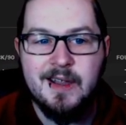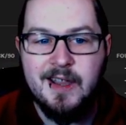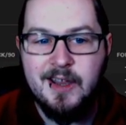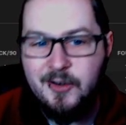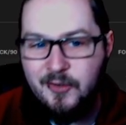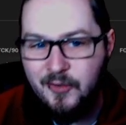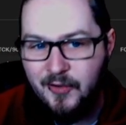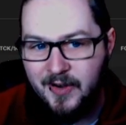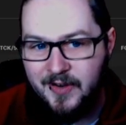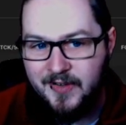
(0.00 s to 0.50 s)

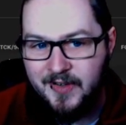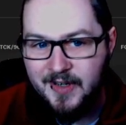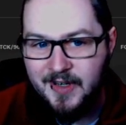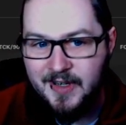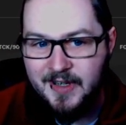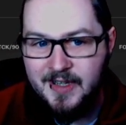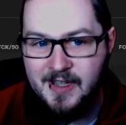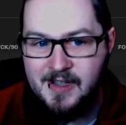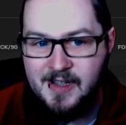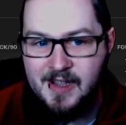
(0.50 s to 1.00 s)

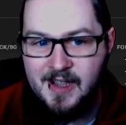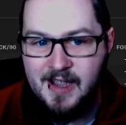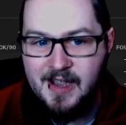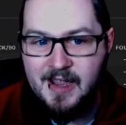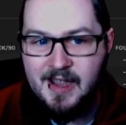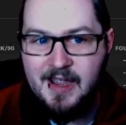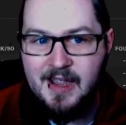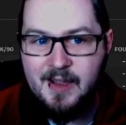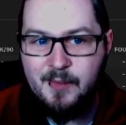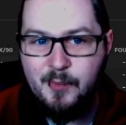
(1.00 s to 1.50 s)
Interestingly,
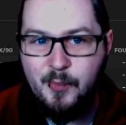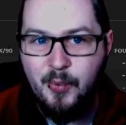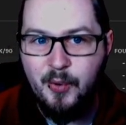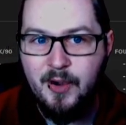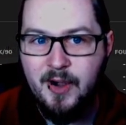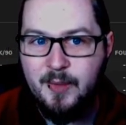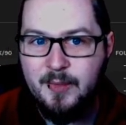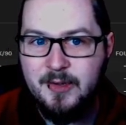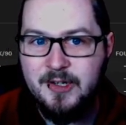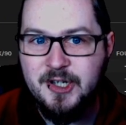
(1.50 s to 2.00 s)

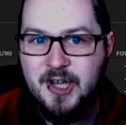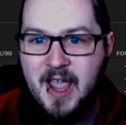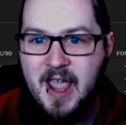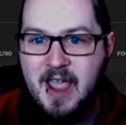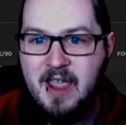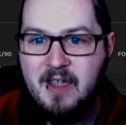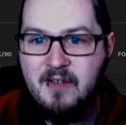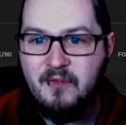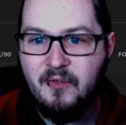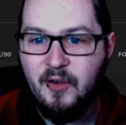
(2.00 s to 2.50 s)
pretty much
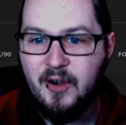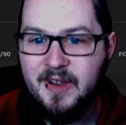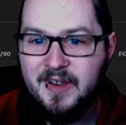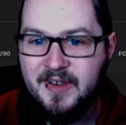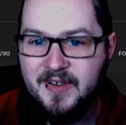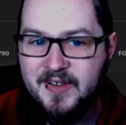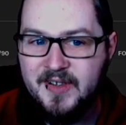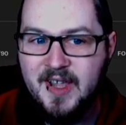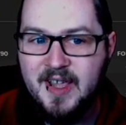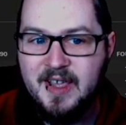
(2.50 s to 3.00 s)
every
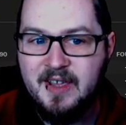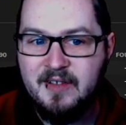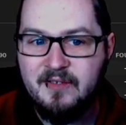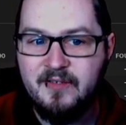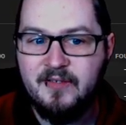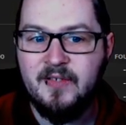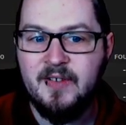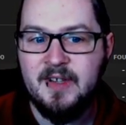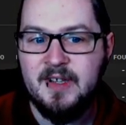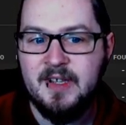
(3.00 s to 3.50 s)

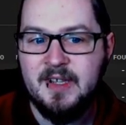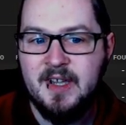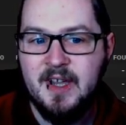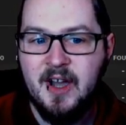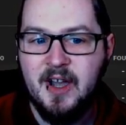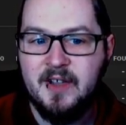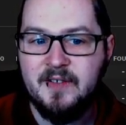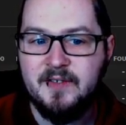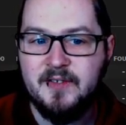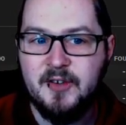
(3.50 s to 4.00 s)
save
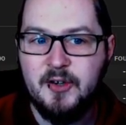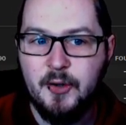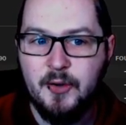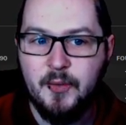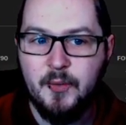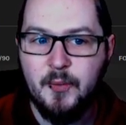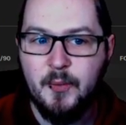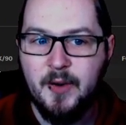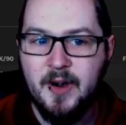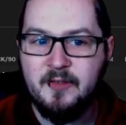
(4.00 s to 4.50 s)
I've
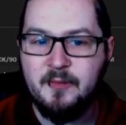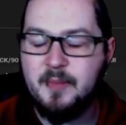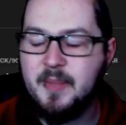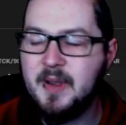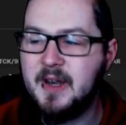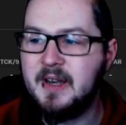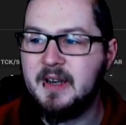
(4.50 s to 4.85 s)
done where